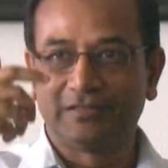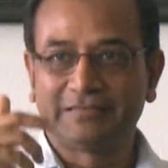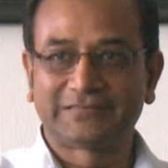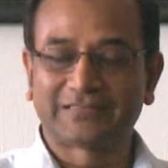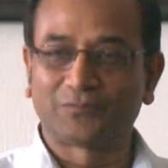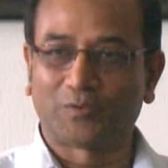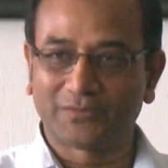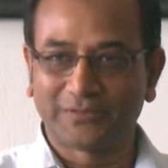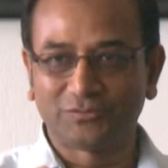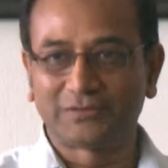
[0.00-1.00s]
He said that
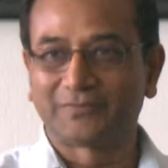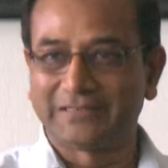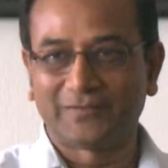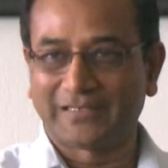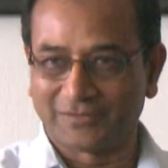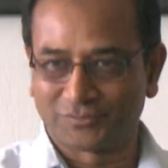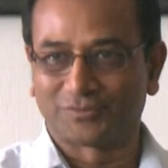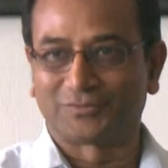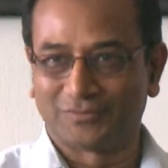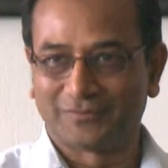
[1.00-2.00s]
whatever you did with liver, I do
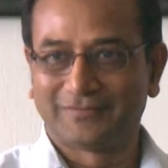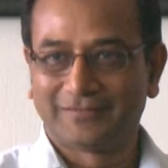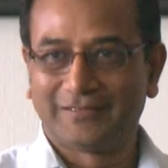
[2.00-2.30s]
not know.